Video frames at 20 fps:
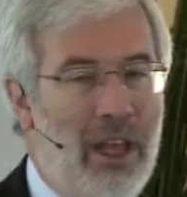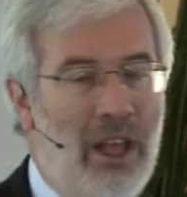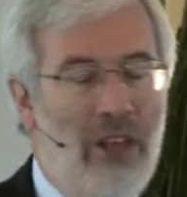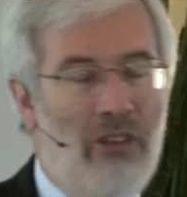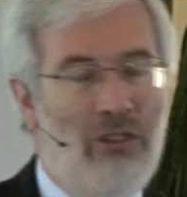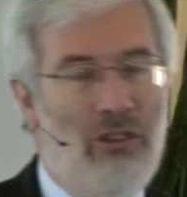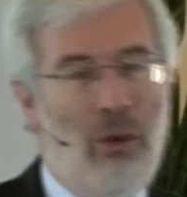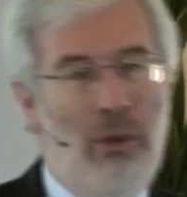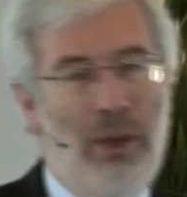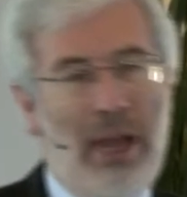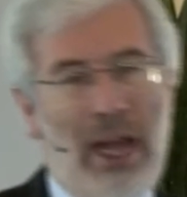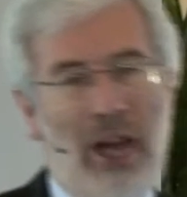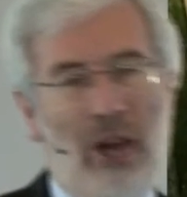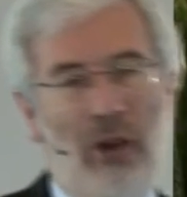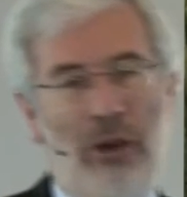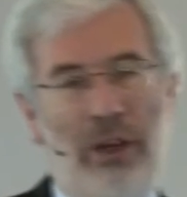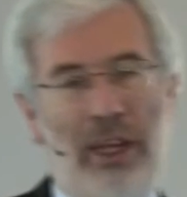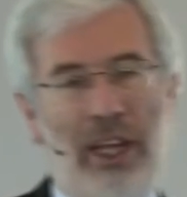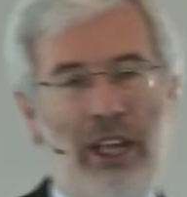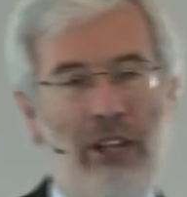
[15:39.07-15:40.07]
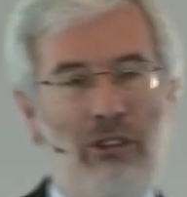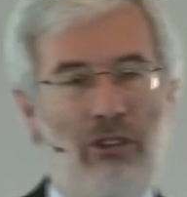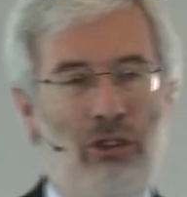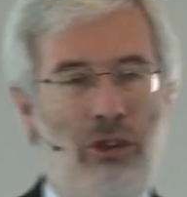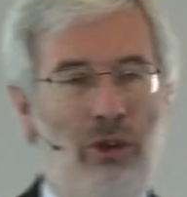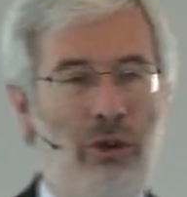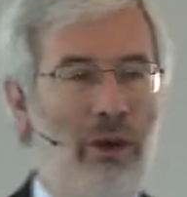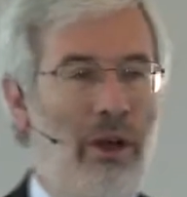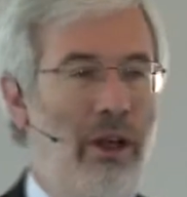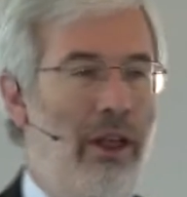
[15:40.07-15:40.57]
So we are looking
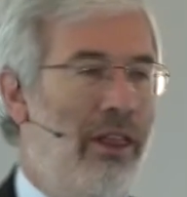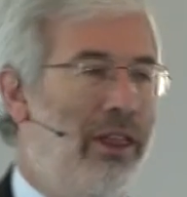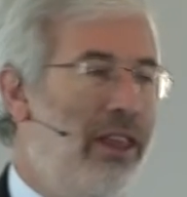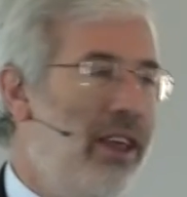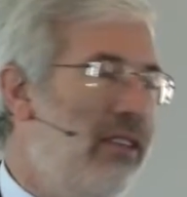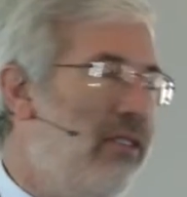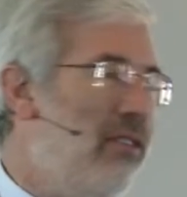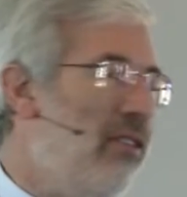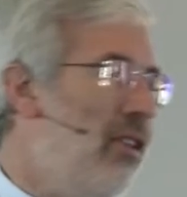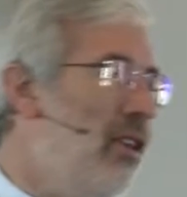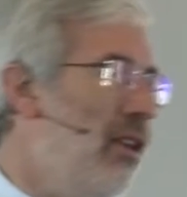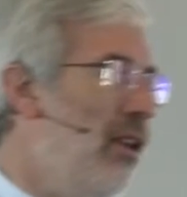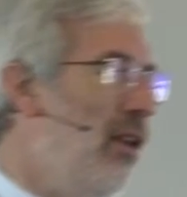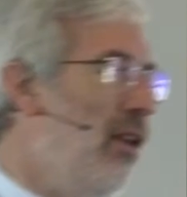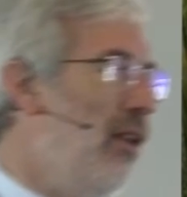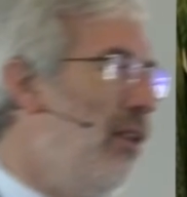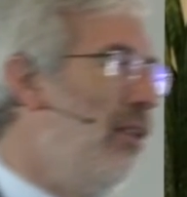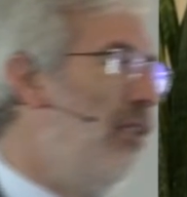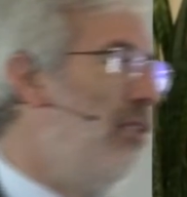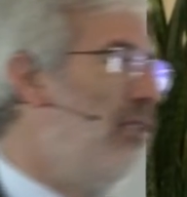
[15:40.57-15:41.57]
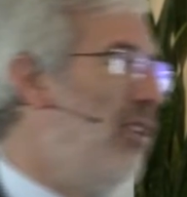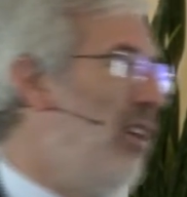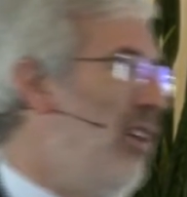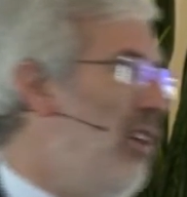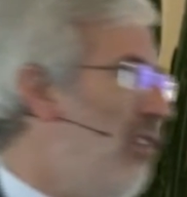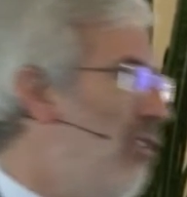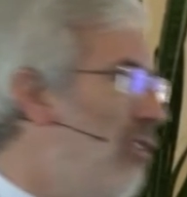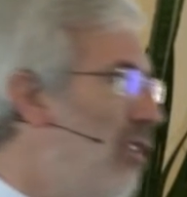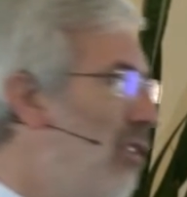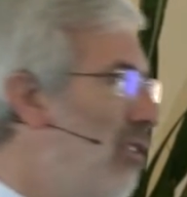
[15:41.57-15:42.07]
to these
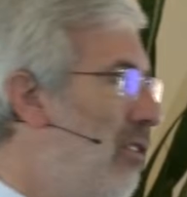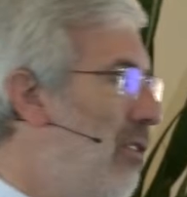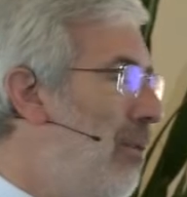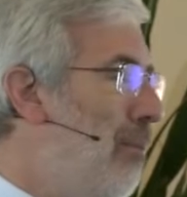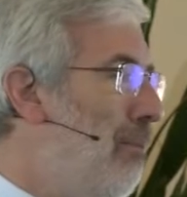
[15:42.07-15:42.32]
synergies.